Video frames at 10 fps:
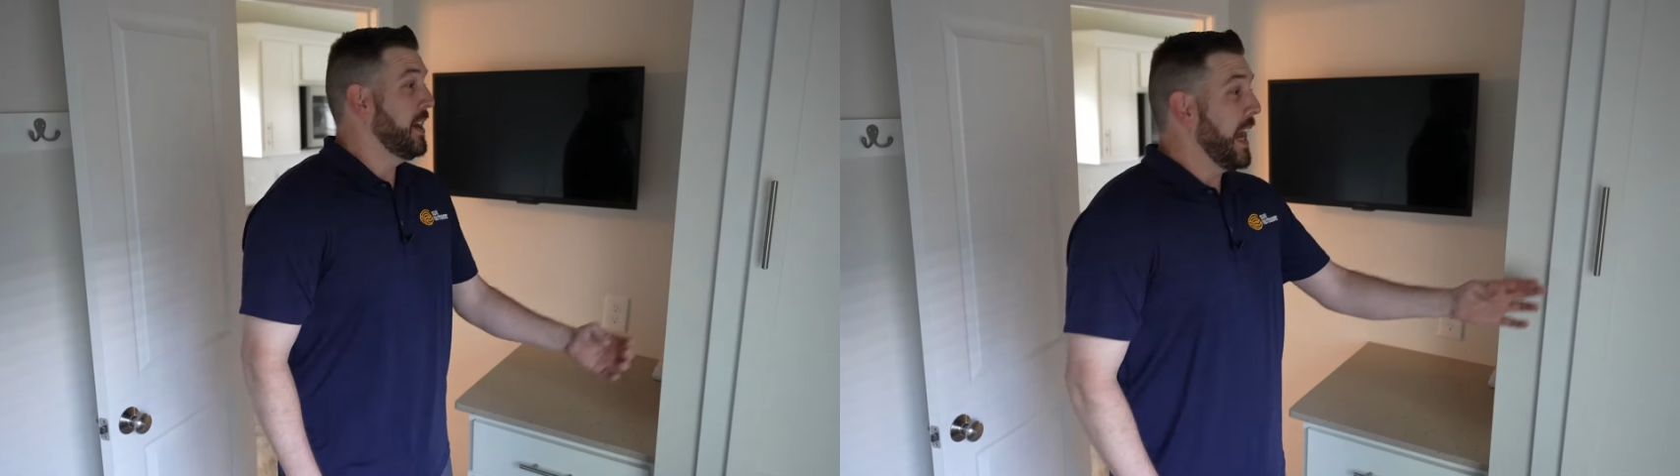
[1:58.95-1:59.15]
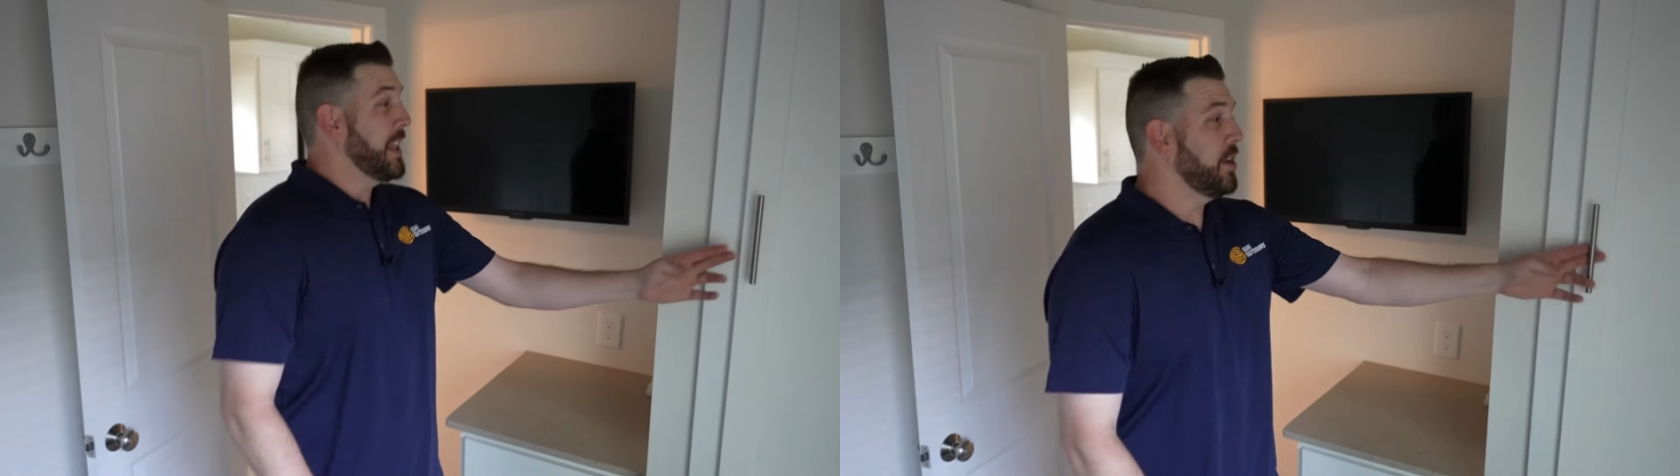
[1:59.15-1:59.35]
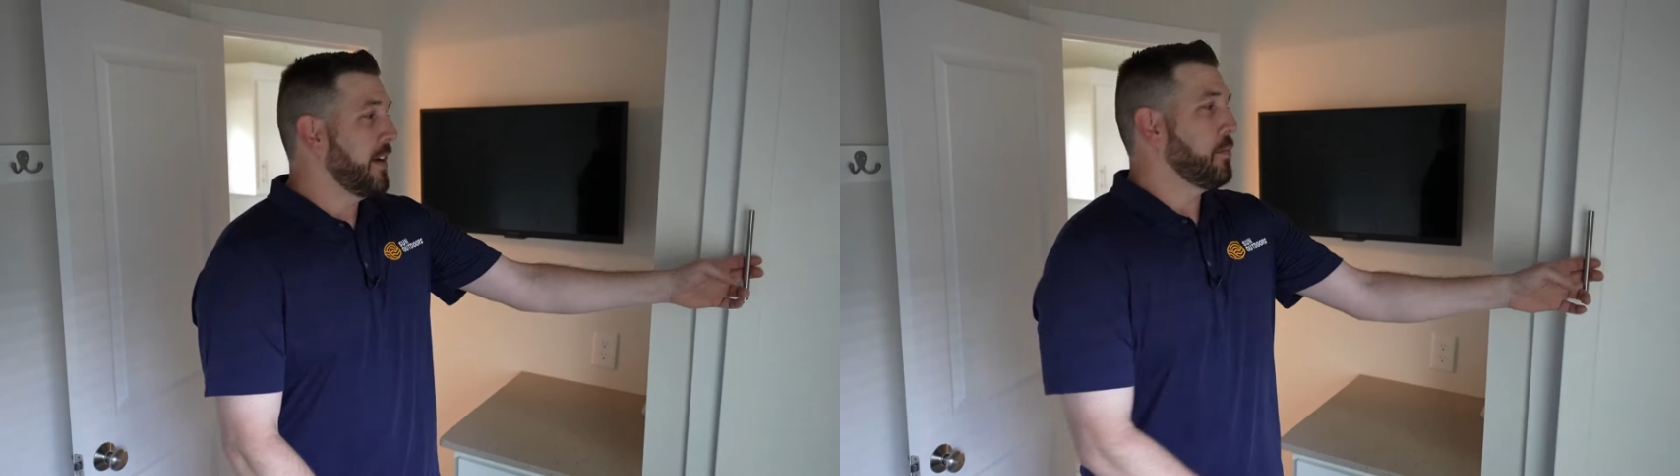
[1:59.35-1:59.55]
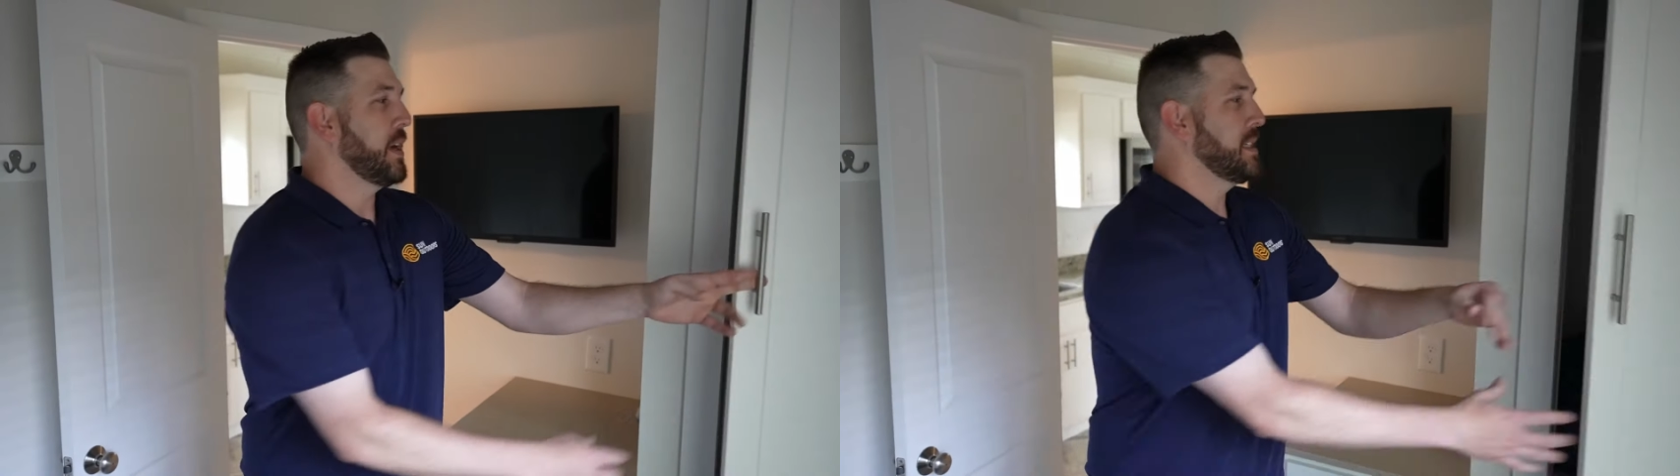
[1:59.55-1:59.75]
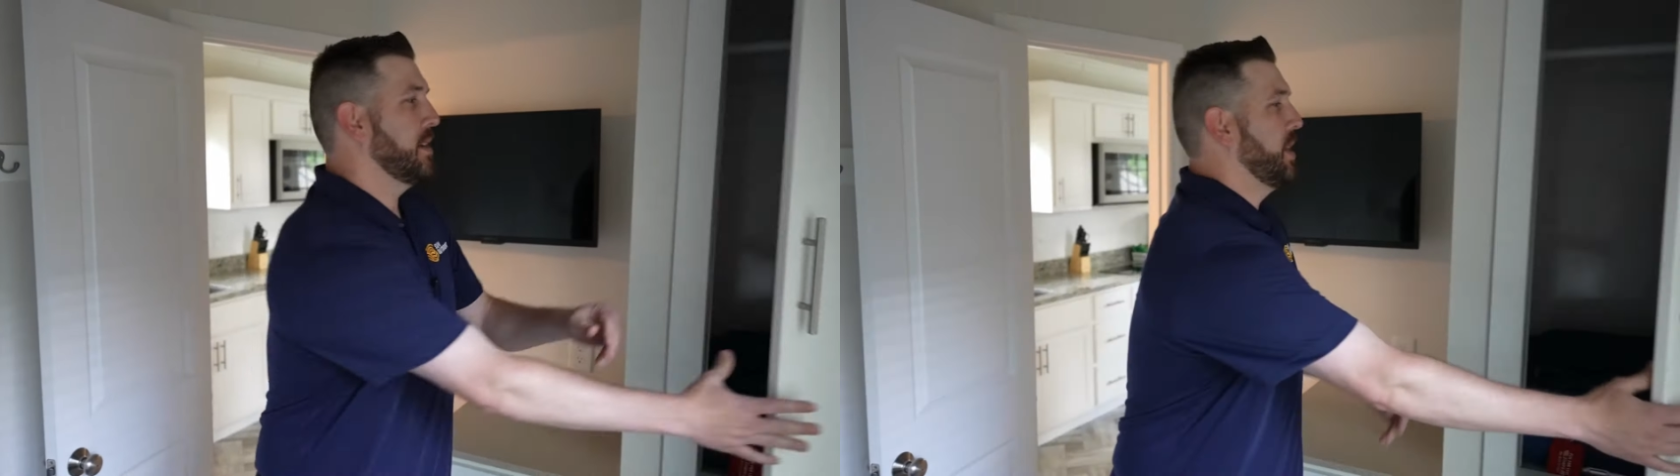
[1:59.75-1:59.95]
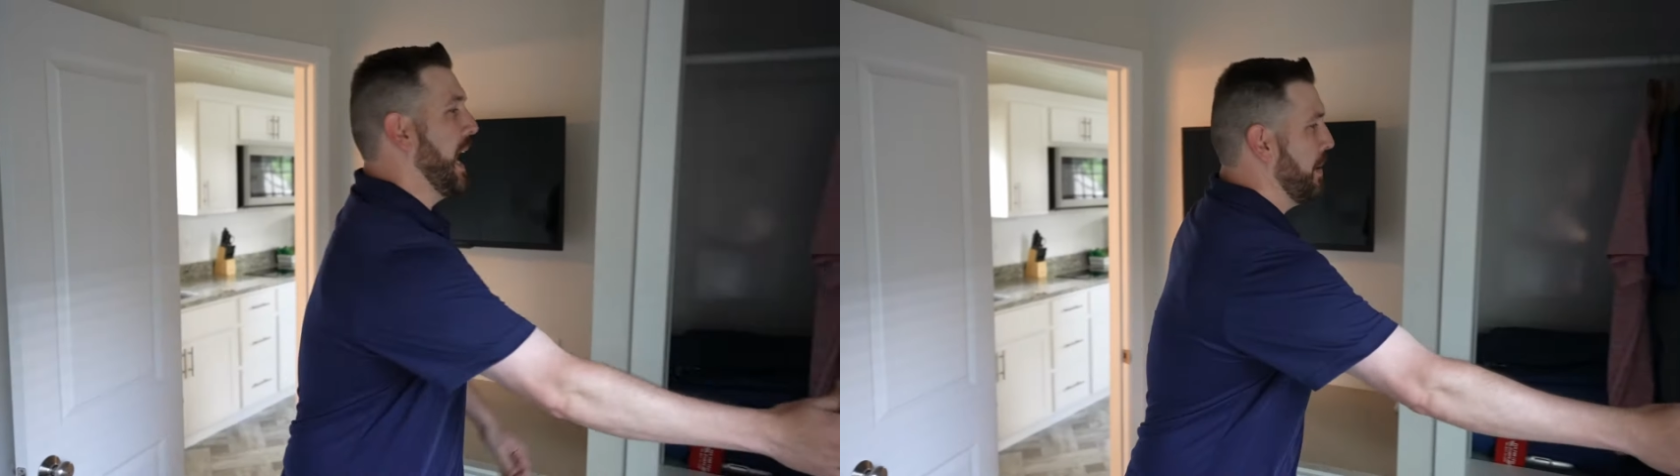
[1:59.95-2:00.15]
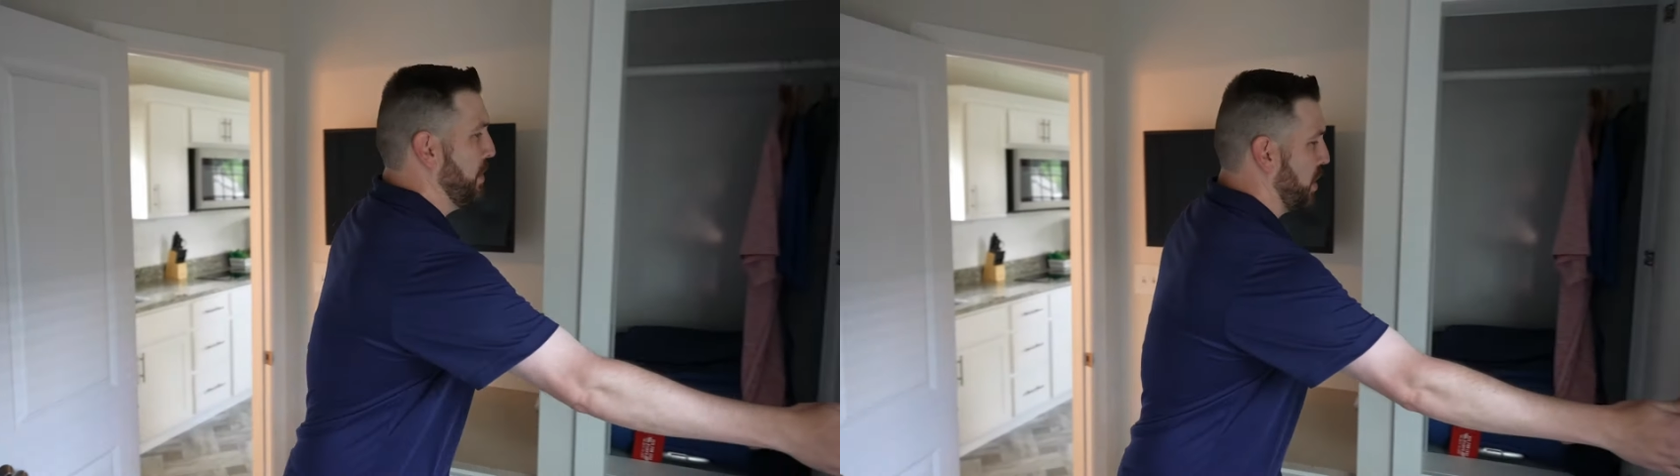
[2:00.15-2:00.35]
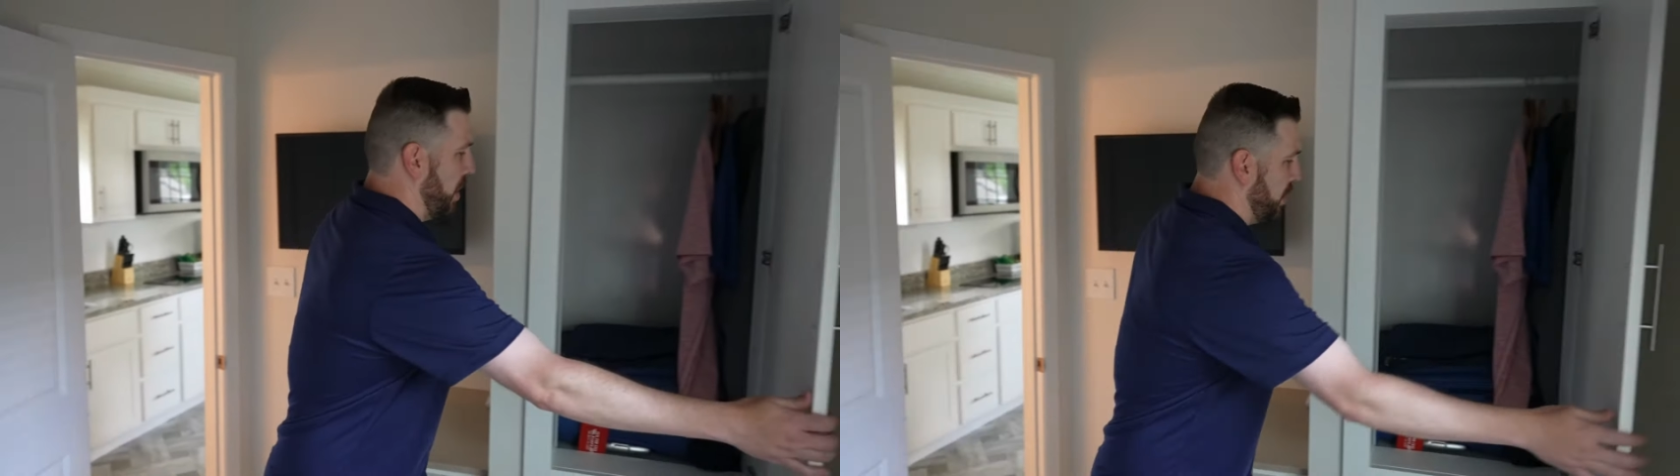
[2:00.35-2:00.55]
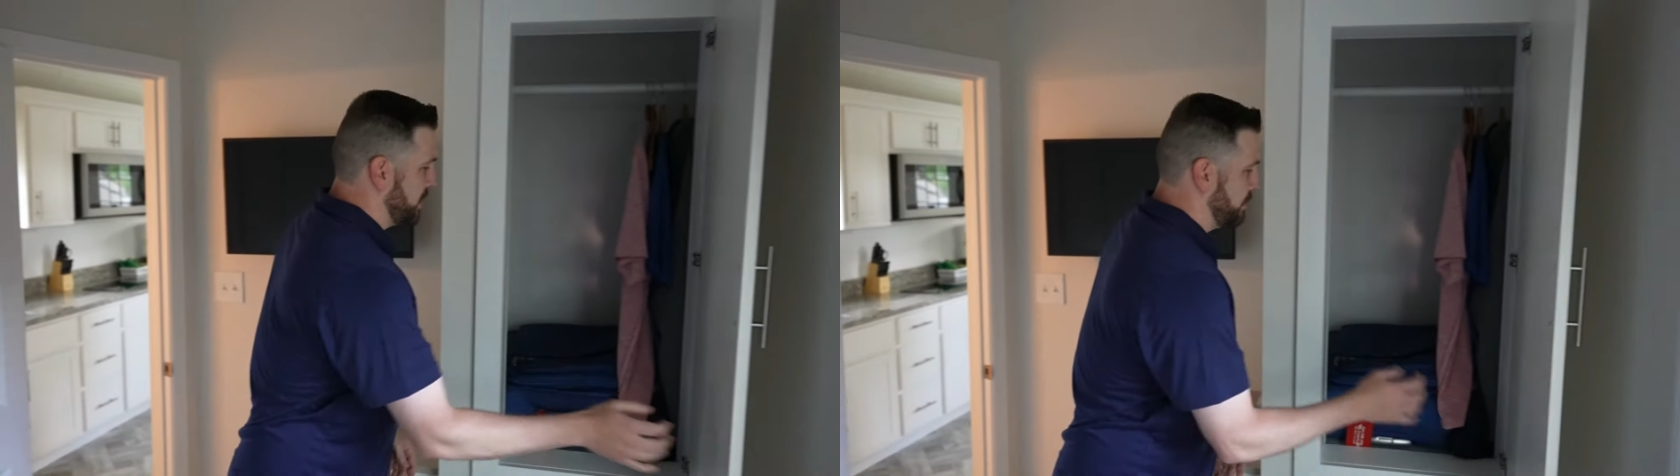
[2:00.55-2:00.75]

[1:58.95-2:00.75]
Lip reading: And then you have a place here to hang up your clothes,